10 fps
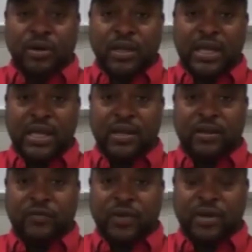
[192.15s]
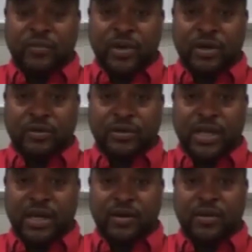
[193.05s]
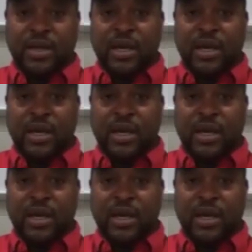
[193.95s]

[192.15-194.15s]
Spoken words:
They getting the fundamentals down,